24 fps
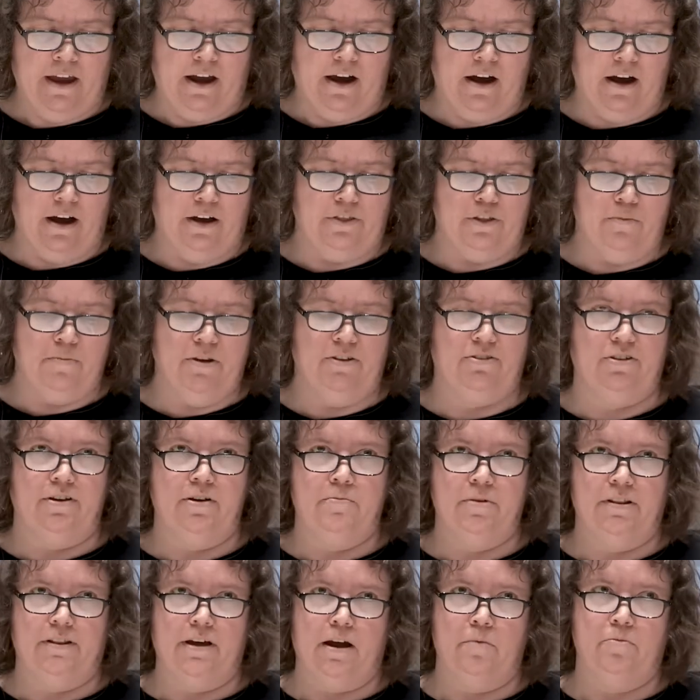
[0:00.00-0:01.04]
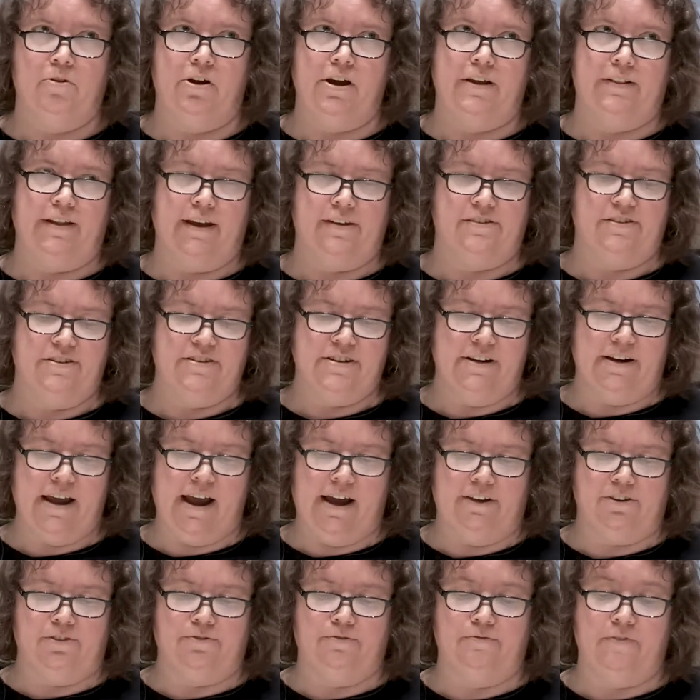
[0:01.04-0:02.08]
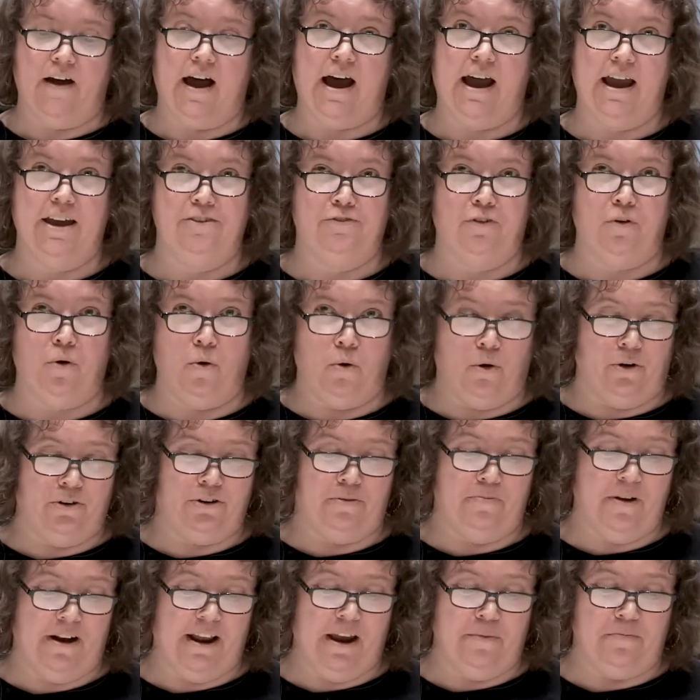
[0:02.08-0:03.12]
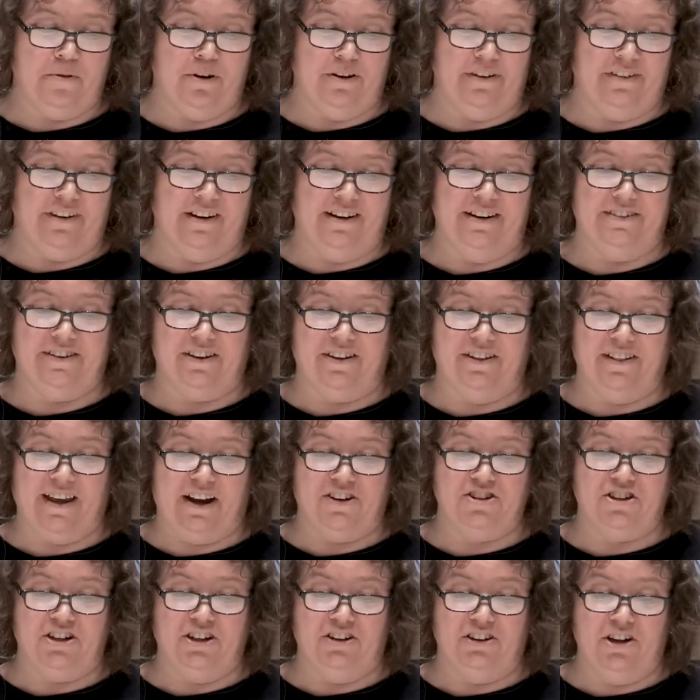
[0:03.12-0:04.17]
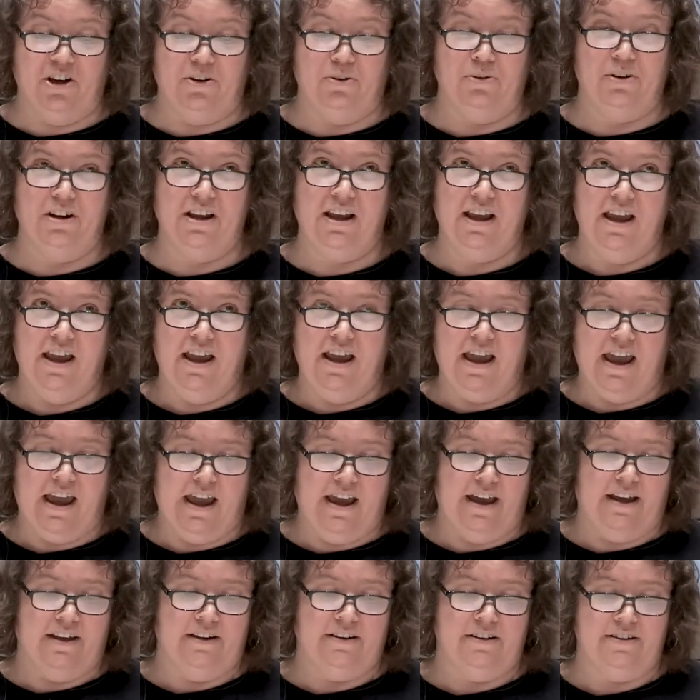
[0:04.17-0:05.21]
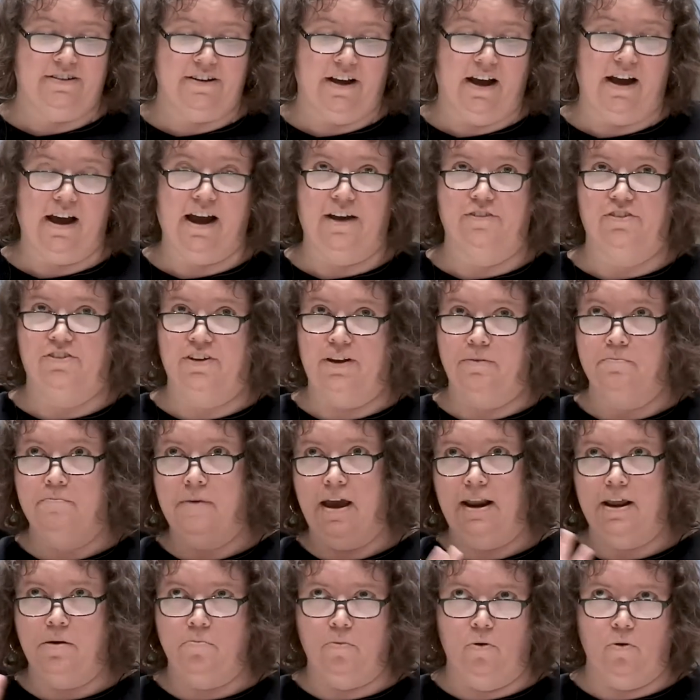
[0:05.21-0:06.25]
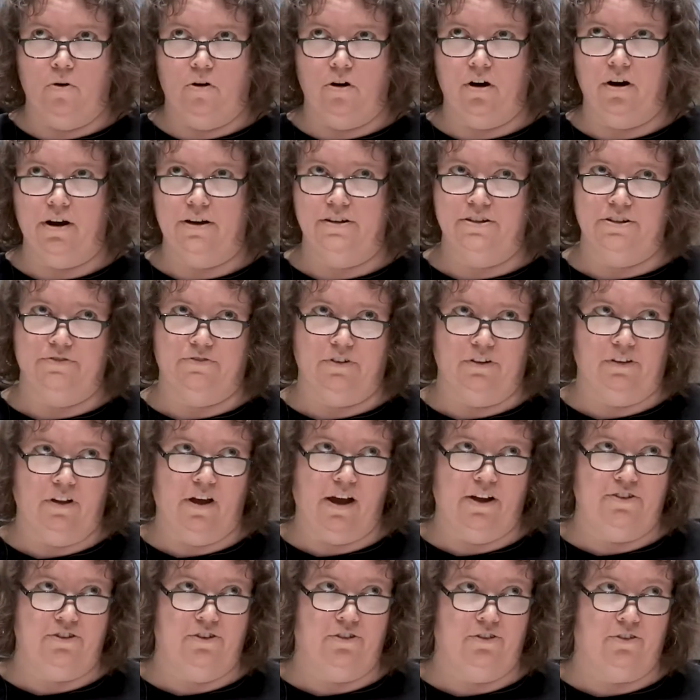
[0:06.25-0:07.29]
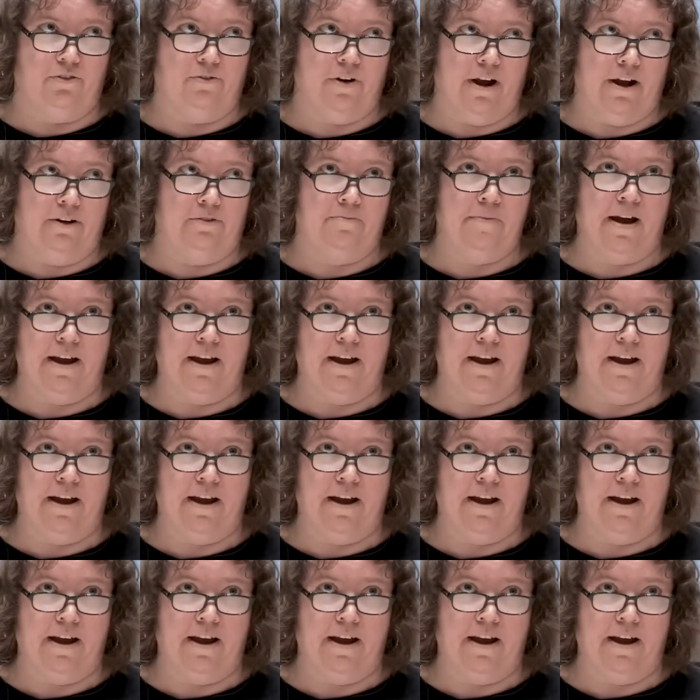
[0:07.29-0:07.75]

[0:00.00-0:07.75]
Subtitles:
The museum and library in Lexington has 5 Horseman aprons in its collection alone, and I've seen many more in different lodges around